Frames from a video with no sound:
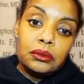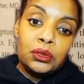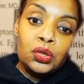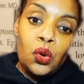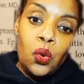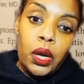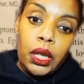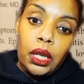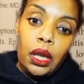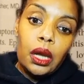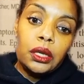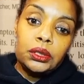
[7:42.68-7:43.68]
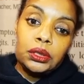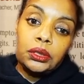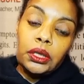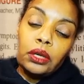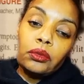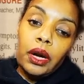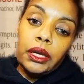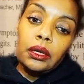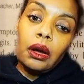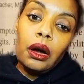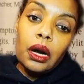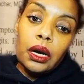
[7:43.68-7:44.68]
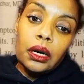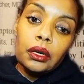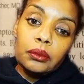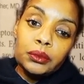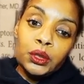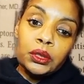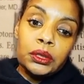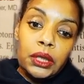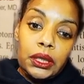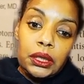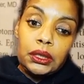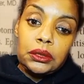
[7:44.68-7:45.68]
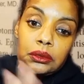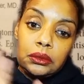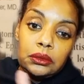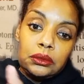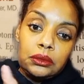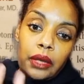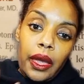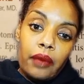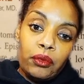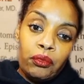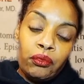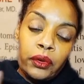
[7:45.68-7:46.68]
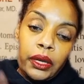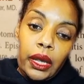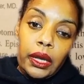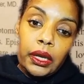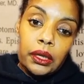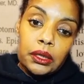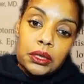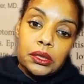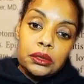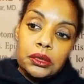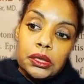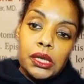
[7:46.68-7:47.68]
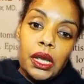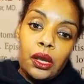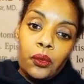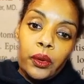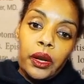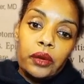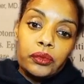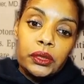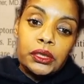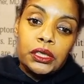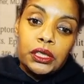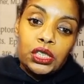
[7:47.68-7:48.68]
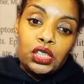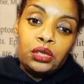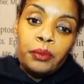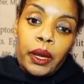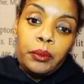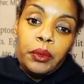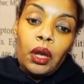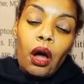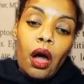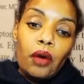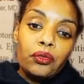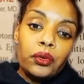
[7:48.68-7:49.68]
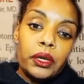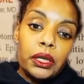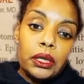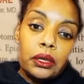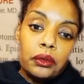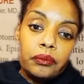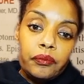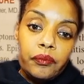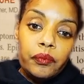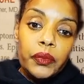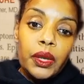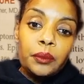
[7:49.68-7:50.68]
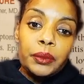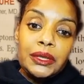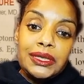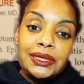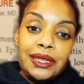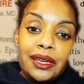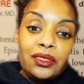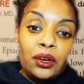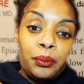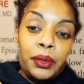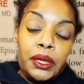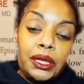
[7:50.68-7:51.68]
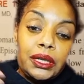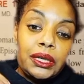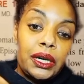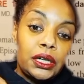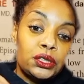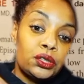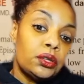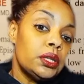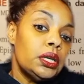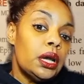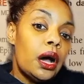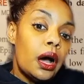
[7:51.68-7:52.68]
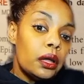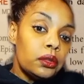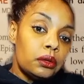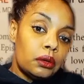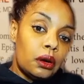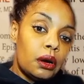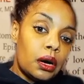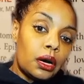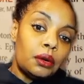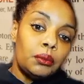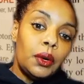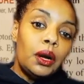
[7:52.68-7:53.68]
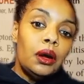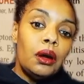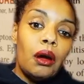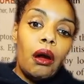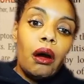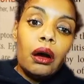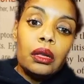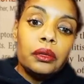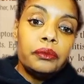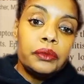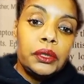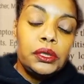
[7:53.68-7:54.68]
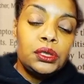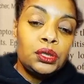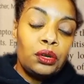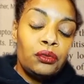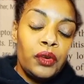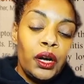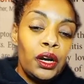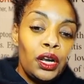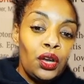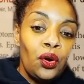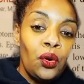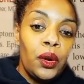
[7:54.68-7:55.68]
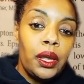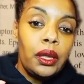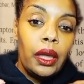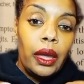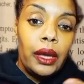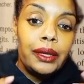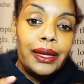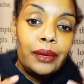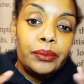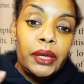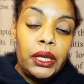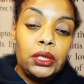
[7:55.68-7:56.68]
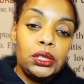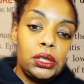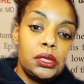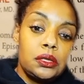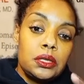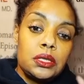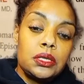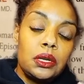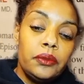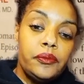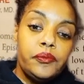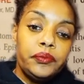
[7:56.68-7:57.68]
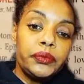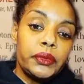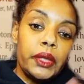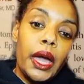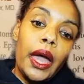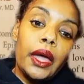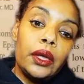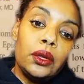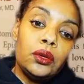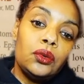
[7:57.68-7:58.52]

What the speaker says: toy under their right arm so that they can have a free hand to take whatever it is that you might be offering them? But today they're putting it under the other arm. All of these are very quick adaptations that